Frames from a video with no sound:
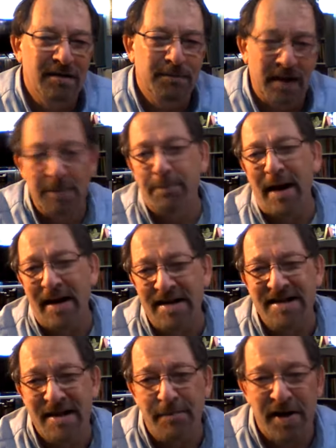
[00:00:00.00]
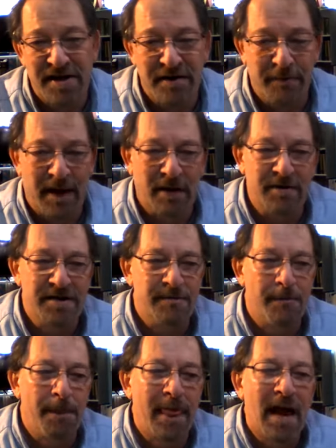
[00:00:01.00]
embodies separation of powers,
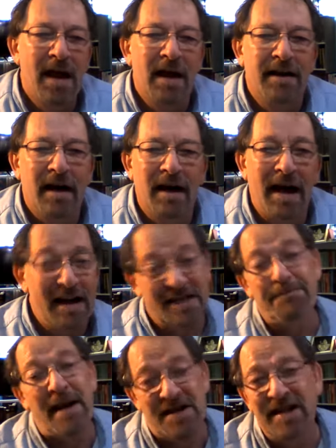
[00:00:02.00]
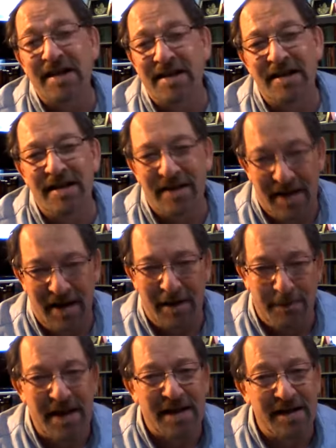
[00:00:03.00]
especially
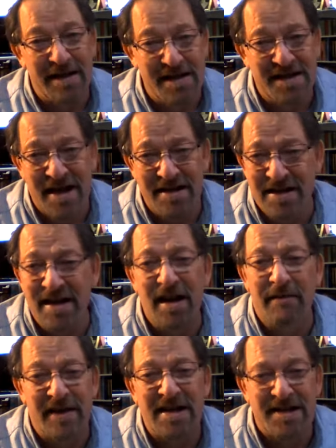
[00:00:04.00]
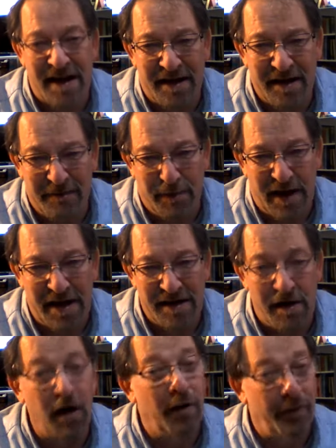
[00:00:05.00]
admitting the necessity of an executive branch.
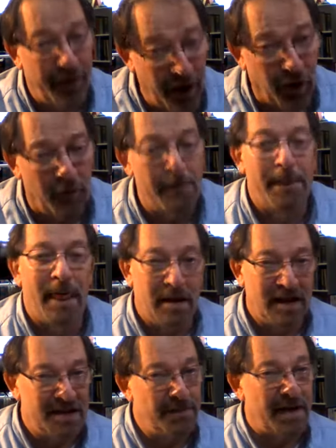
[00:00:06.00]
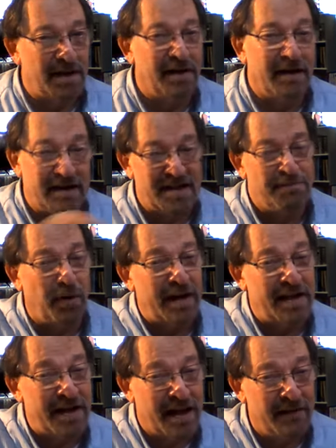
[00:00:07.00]
Although, let's be clear, at this point
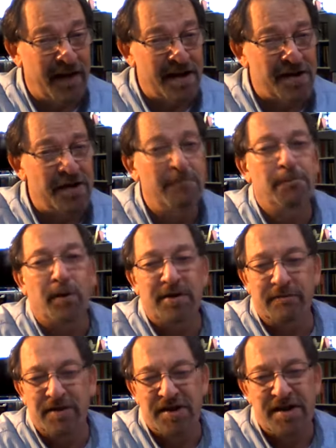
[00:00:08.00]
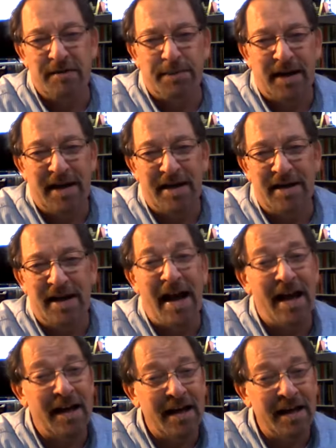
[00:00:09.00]
in the convention, both the Virginia Plan
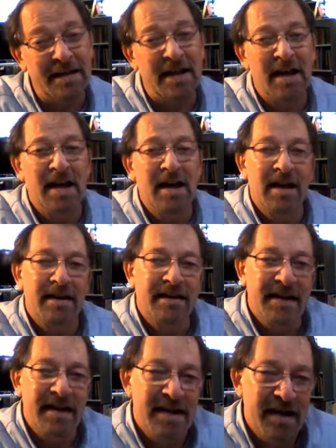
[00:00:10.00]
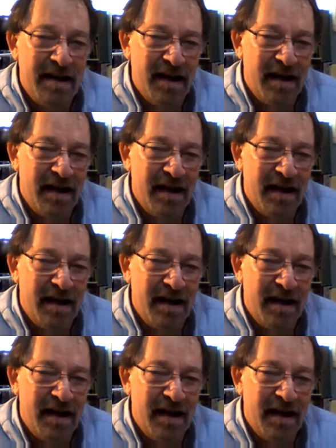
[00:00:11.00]
and the